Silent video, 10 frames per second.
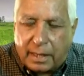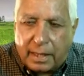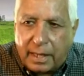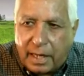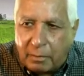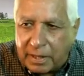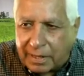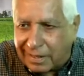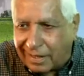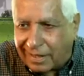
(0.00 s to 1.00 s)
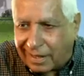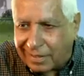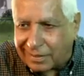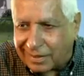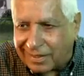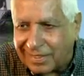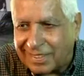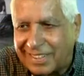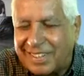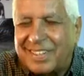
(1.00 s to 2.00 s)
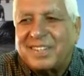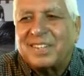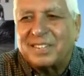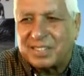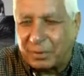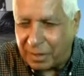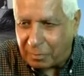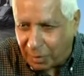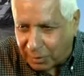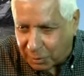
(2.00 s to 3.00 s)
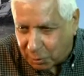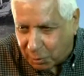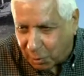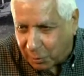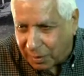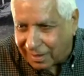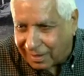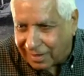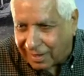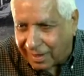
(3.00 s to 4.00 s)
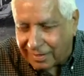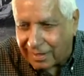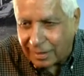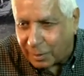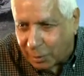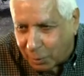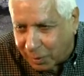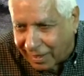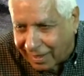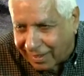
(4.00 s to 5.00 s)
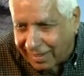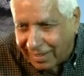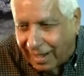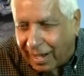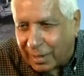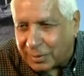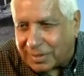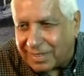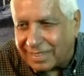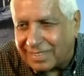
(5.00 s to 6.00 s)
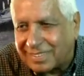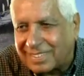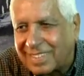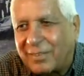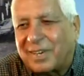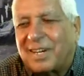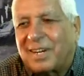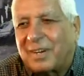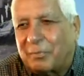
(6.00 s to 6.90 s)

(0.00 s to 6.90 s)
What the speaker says: endemic interest in the summer monsoon over India. As I grew there, I have seen several